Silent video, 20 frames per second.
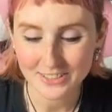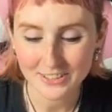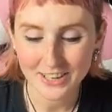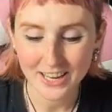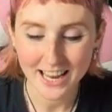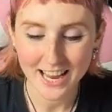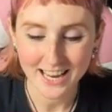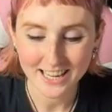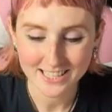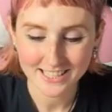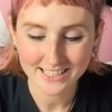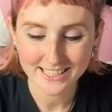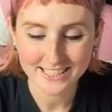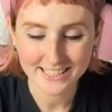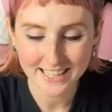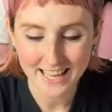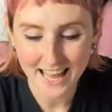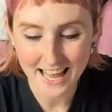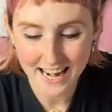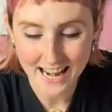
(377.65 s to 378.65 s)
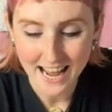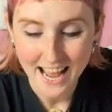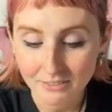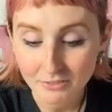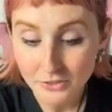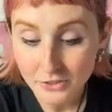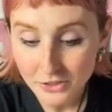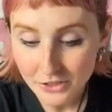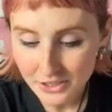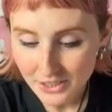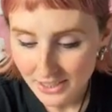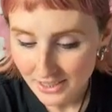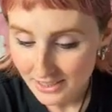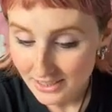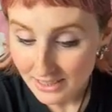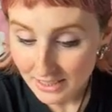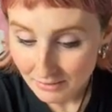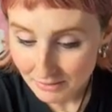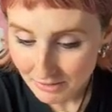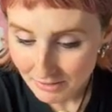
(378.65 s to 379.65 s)
So I actually said, after seeing
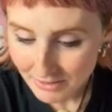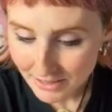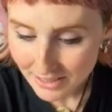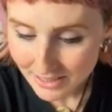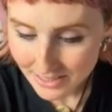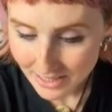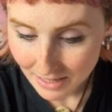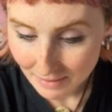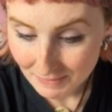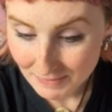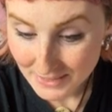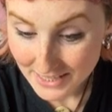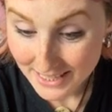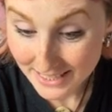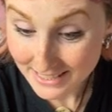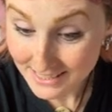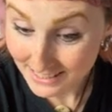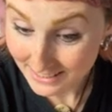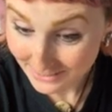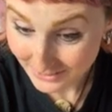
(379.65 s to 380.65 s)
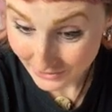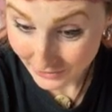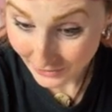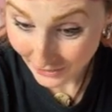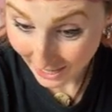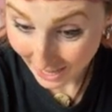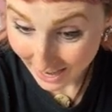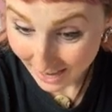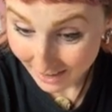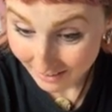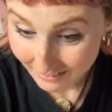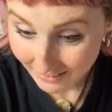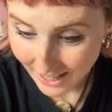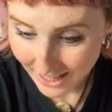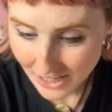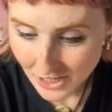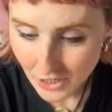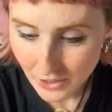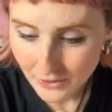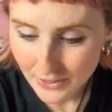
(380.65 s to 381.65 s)
some of the top TikToks you have,
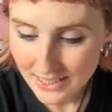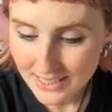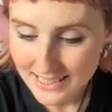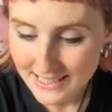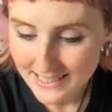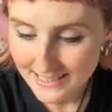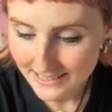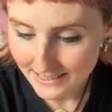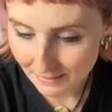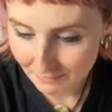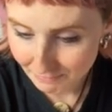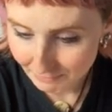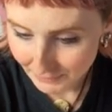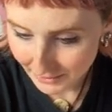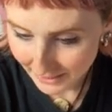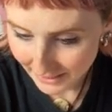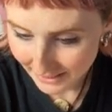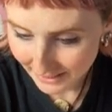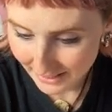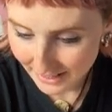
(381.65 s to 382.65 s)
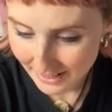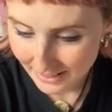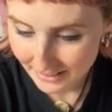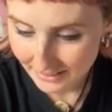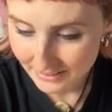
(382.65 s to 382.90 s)
I noticed something.